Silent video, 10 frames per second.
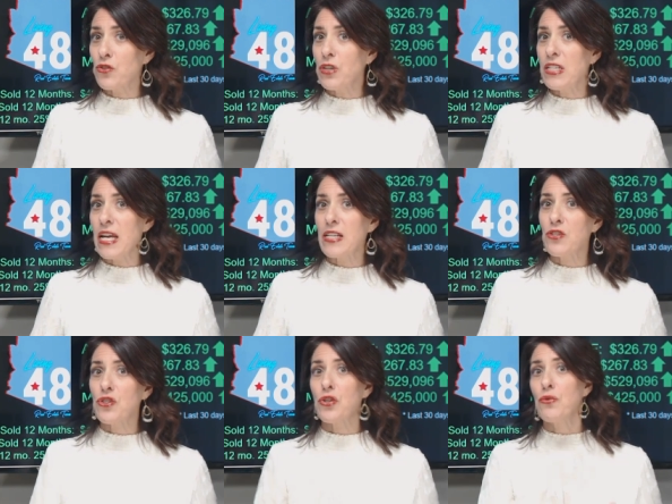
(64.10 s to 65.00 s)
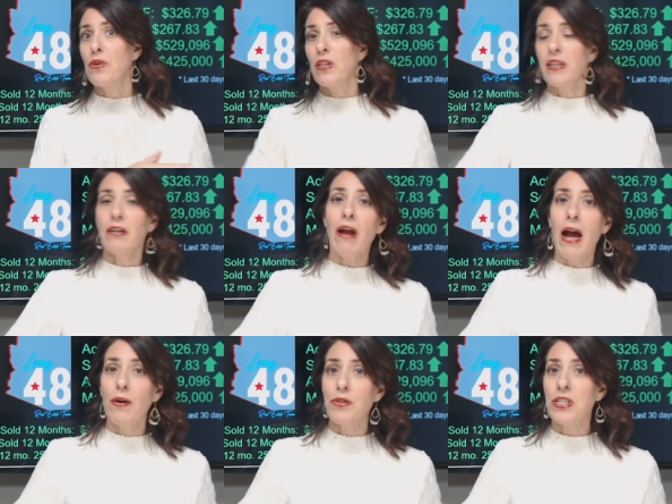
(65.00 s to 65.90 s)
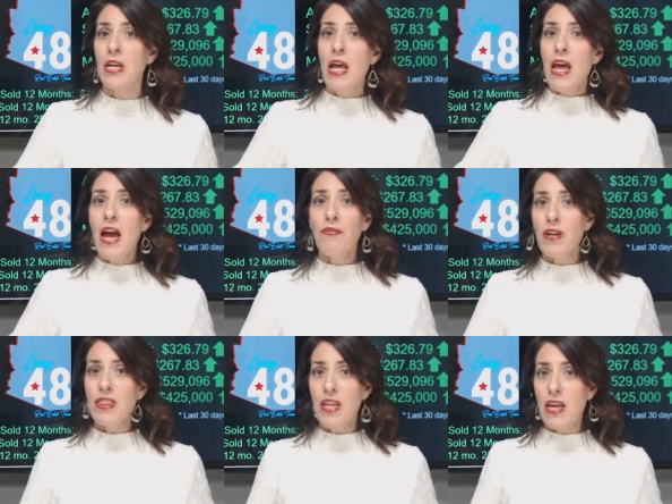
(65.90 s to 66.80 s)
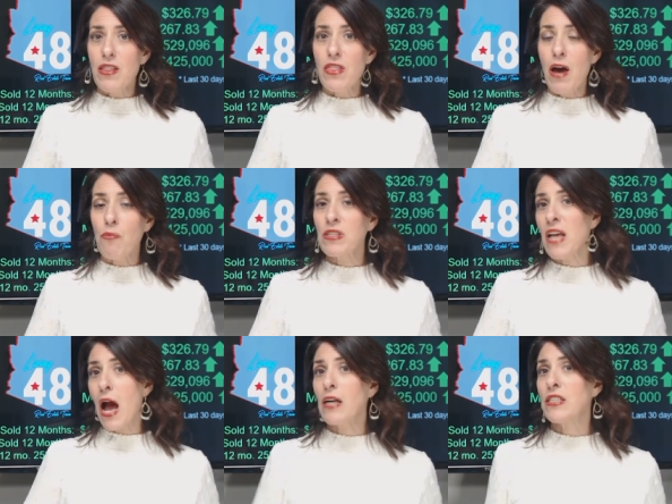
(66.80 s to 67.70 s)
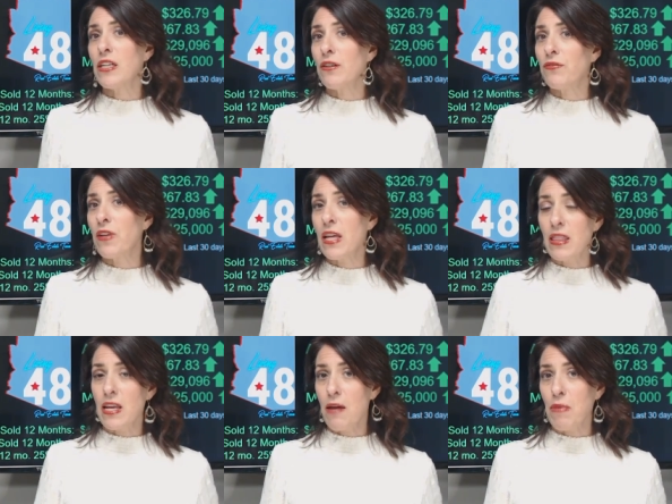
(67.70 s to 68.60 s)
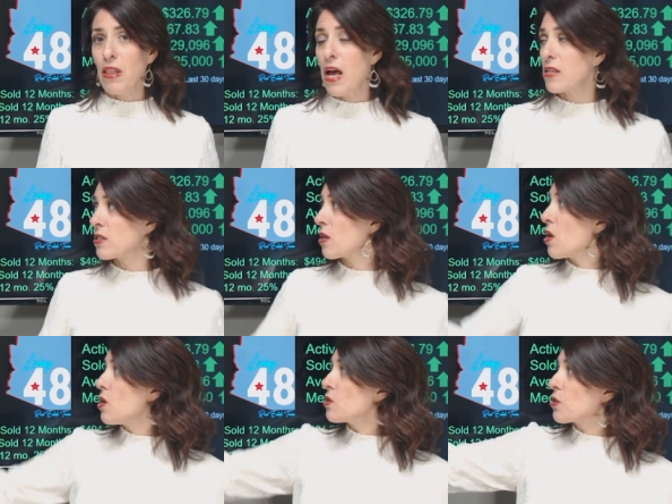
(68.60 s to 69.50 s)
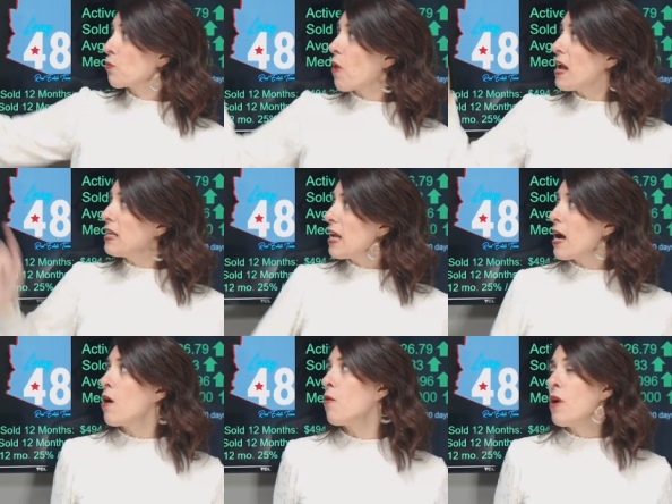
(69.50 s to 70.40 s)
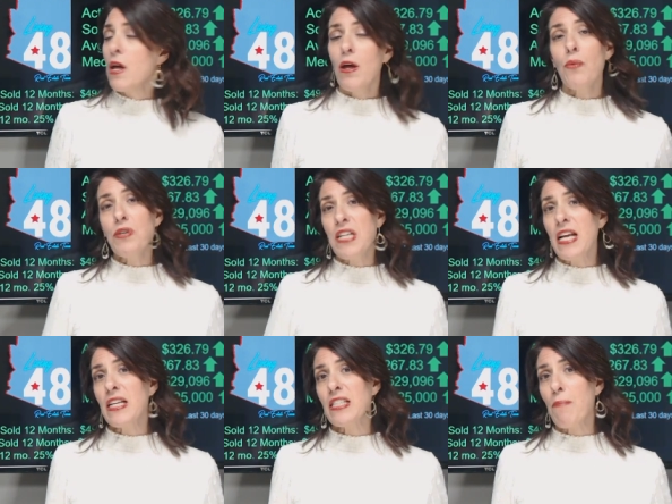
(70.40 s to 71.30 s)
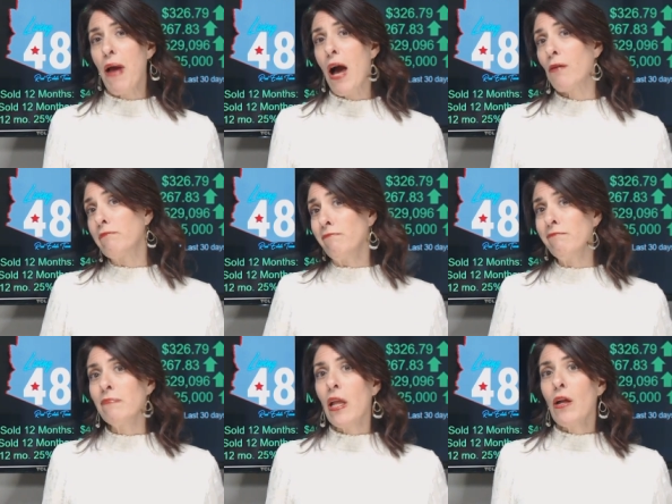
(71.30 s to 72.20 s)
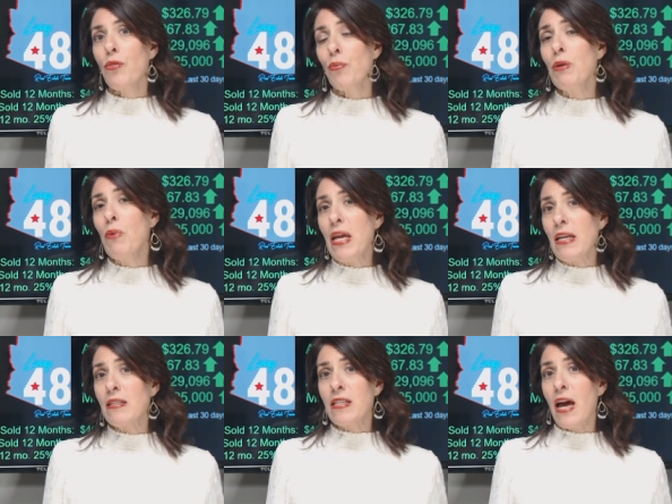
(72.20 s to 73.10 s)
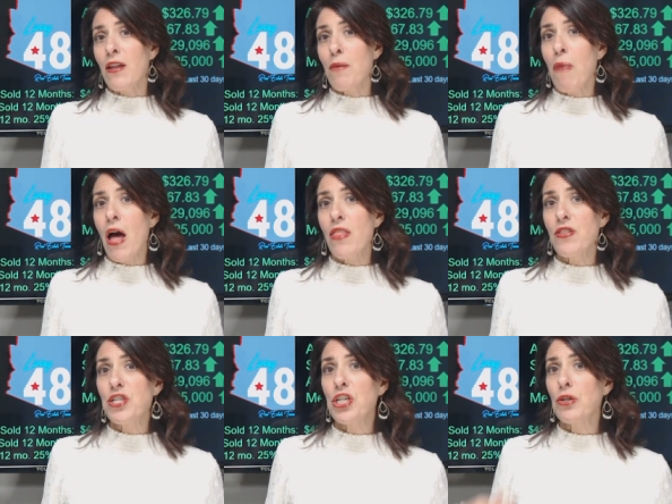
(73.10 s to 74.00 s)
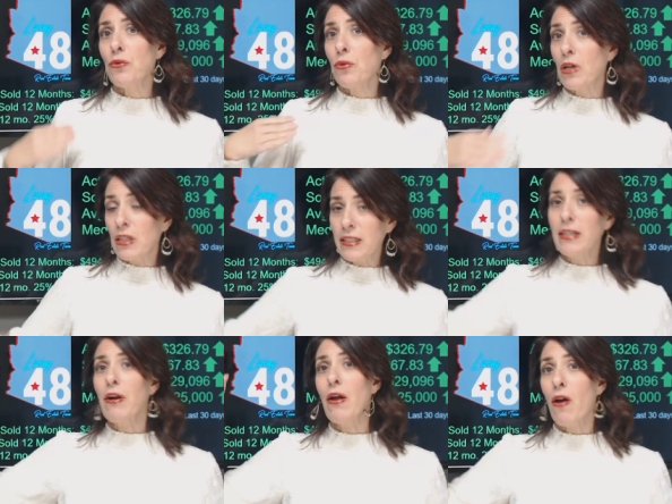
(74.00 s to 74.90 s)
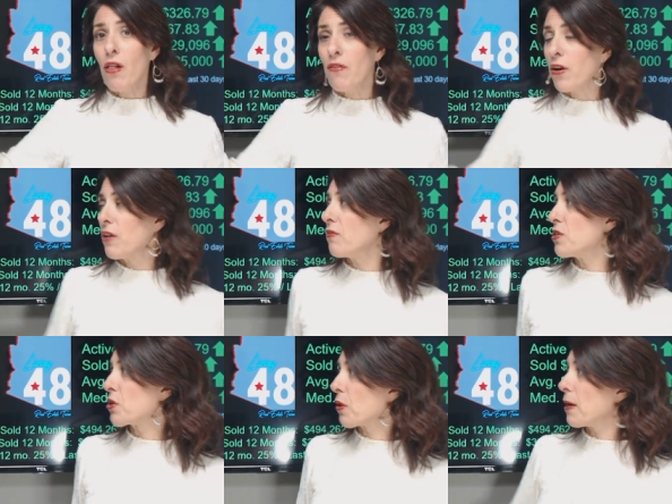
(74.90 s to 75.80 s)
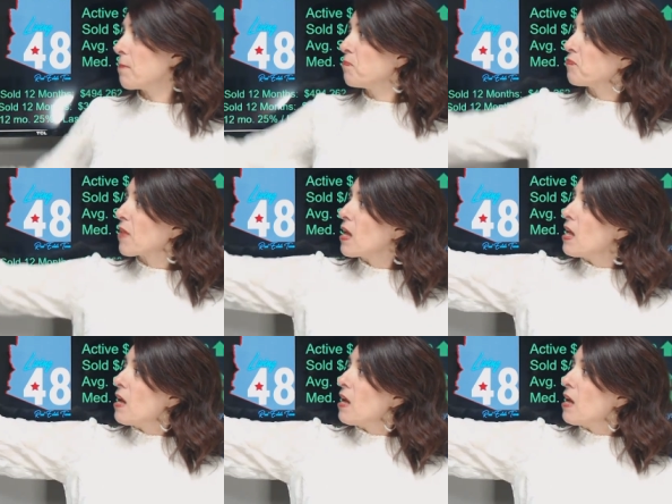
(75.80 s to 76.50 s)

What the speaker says: in the last 30 days to clear out everything that was active in the MLS? So right now, it would take us about 3 weeks out of the month to clear out all of our inventory.